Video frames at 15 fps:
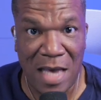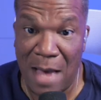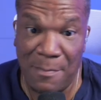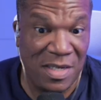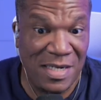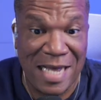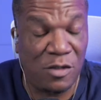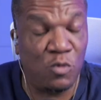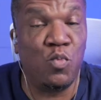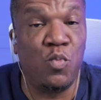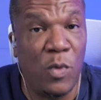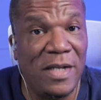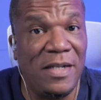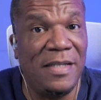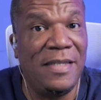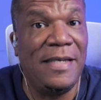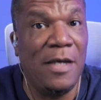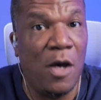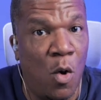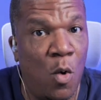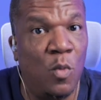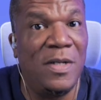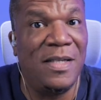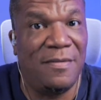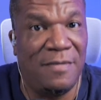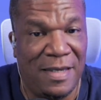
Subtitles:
I mean, that's really the only